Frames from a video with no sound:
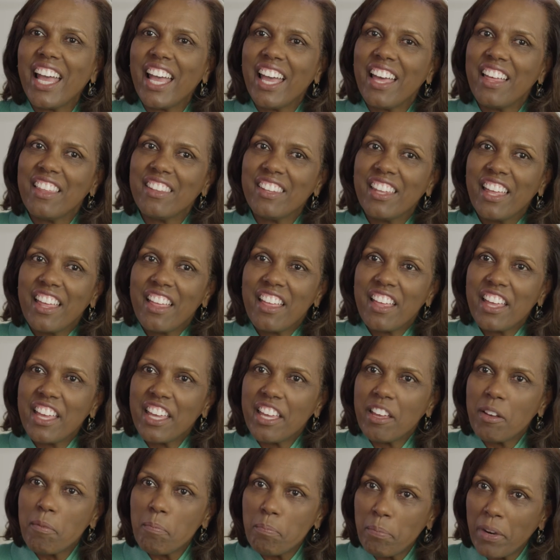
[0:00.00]
And
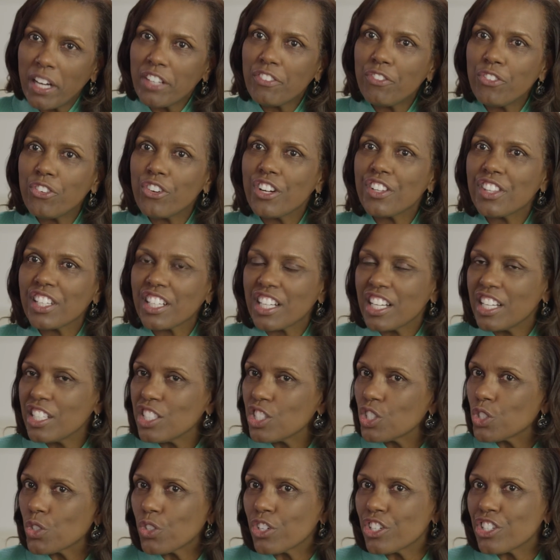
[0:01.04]
but for the
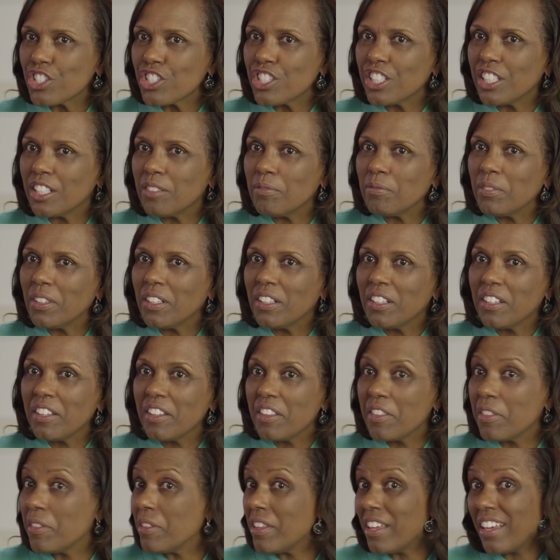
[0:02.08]

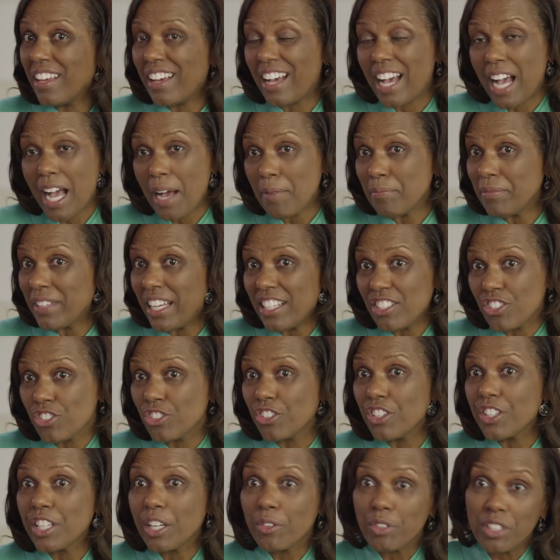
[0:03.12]
consortium, I'm not
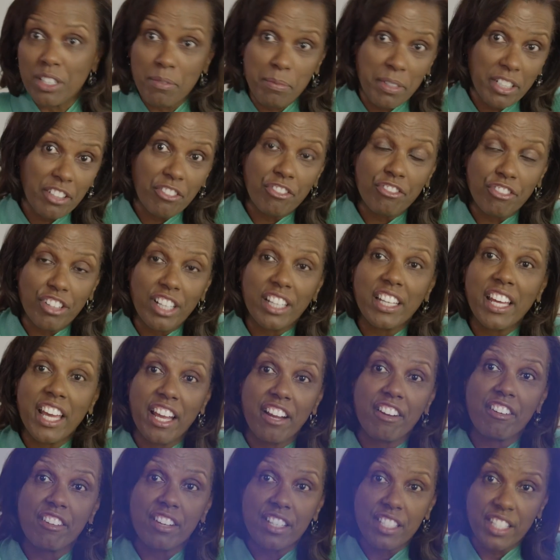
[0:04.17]
sure there would have been a Fred
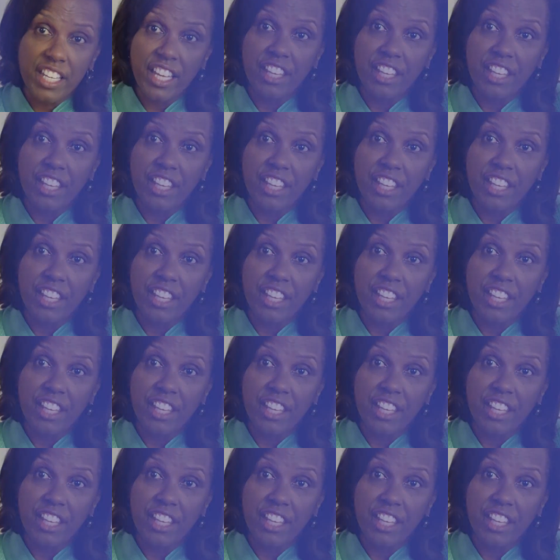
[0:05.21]
Harris